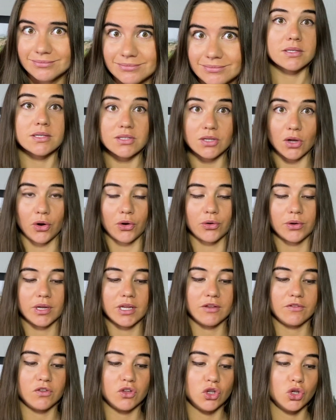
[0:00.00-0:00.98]
So
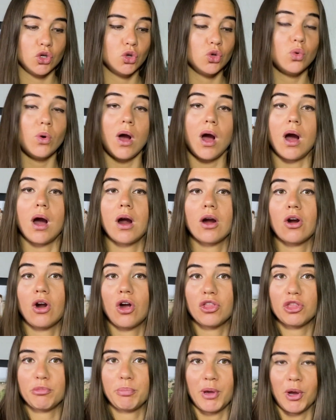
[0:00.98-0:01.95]
if you are
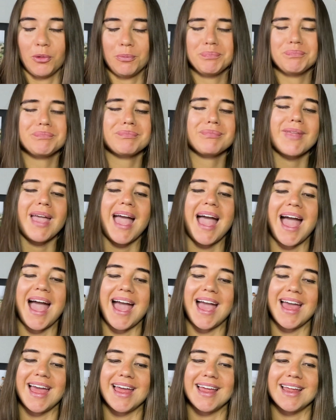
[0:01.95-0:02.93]
on the pill
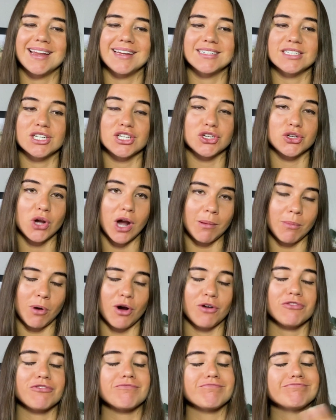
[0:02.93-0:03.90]
and you come
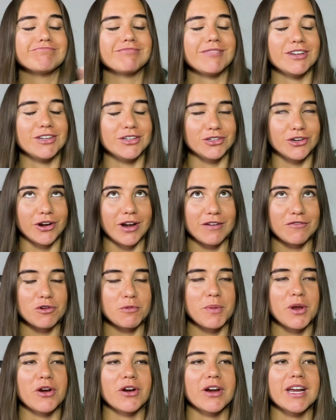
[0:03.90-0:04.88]
off and you don't have your
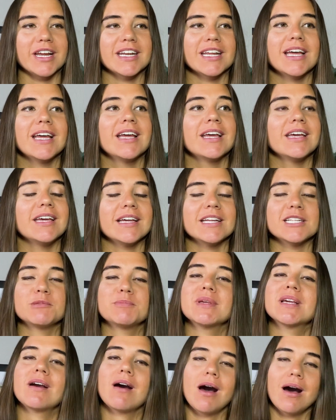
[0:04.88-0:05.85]
period, it's
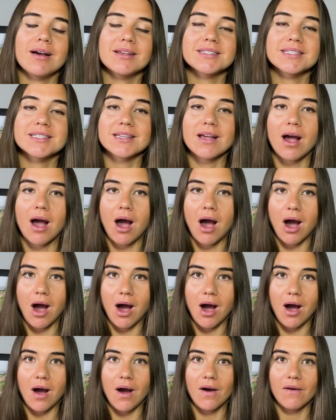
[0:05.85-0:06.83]
because
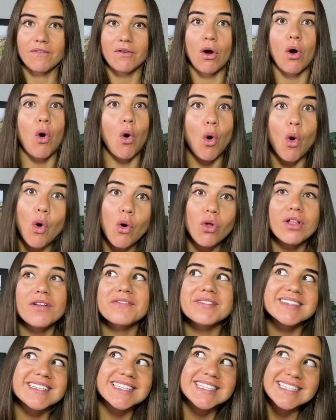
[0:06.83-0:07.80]
of all of
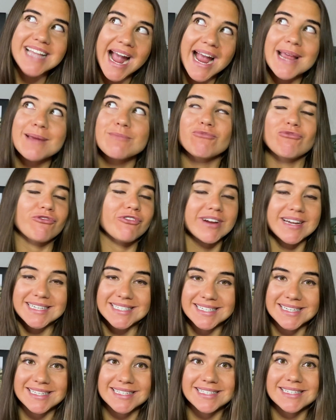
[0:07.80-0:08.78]
the same
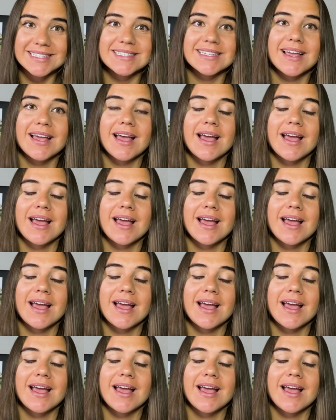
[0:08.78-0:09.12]
reasons